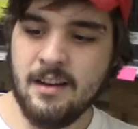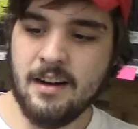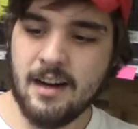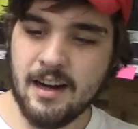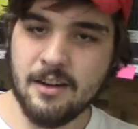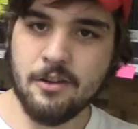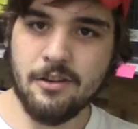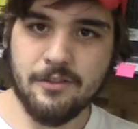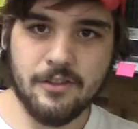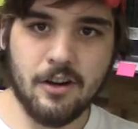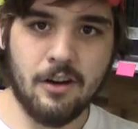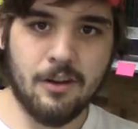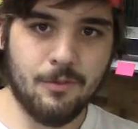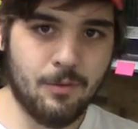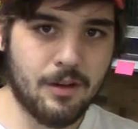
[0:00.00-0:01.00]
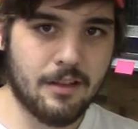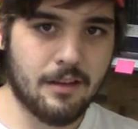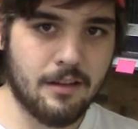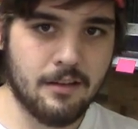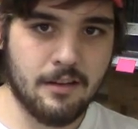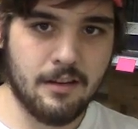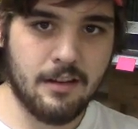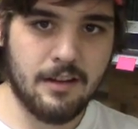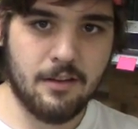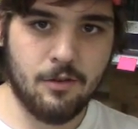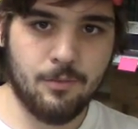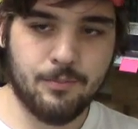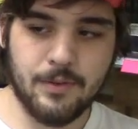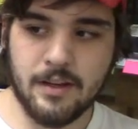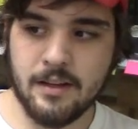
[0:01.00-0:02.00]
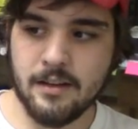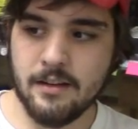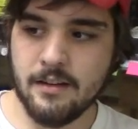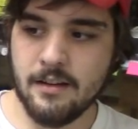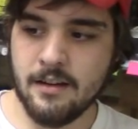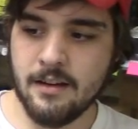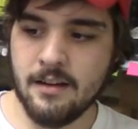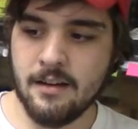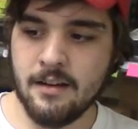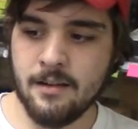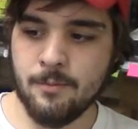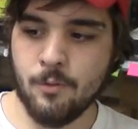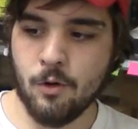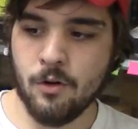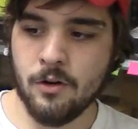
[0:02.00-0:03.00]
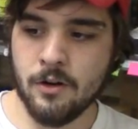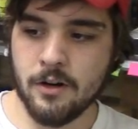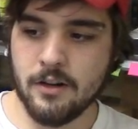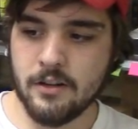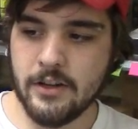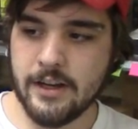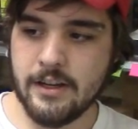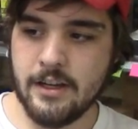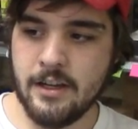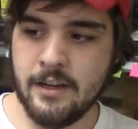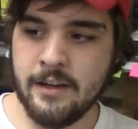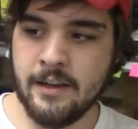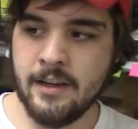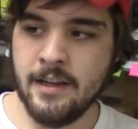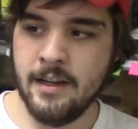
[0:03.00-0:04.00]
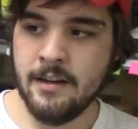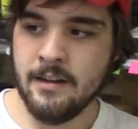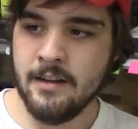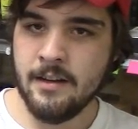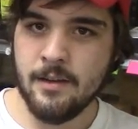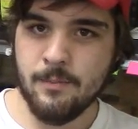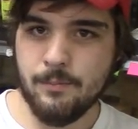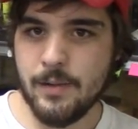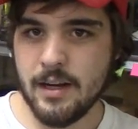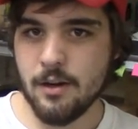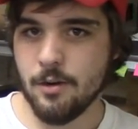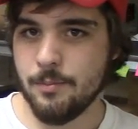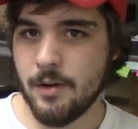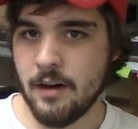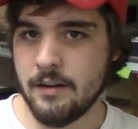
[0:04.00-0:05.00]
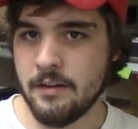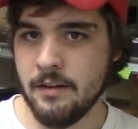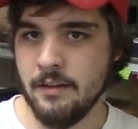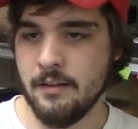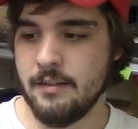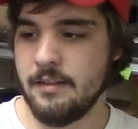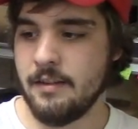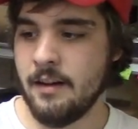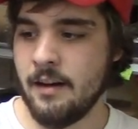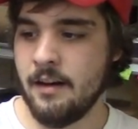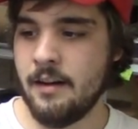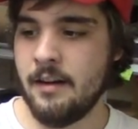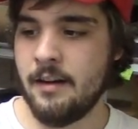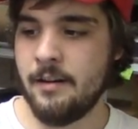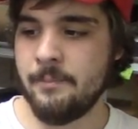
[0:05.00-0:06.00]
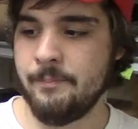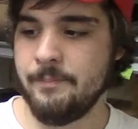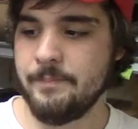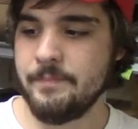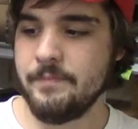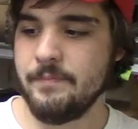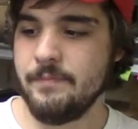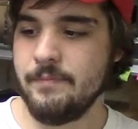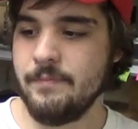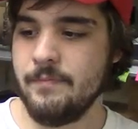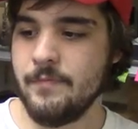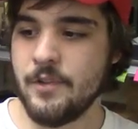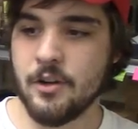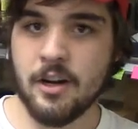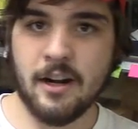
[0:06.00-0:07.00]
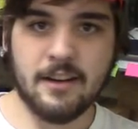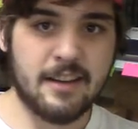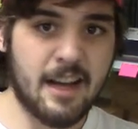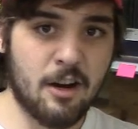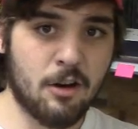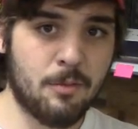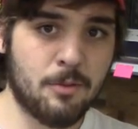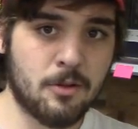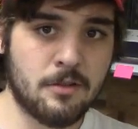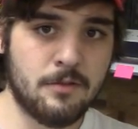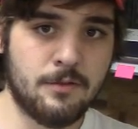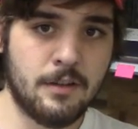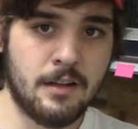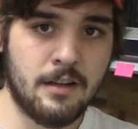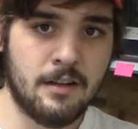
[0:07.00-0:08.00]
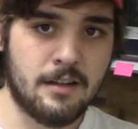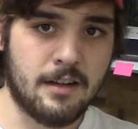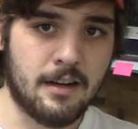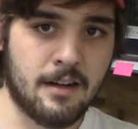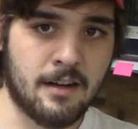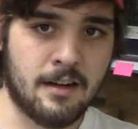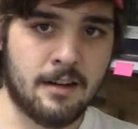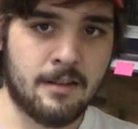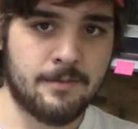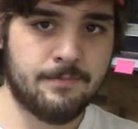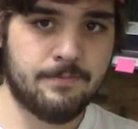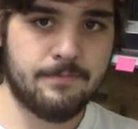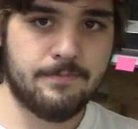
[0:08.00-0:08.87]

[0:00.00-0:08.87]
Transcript: I could have gone with a little bit more clicky, bigger buttons. They're not terrible. From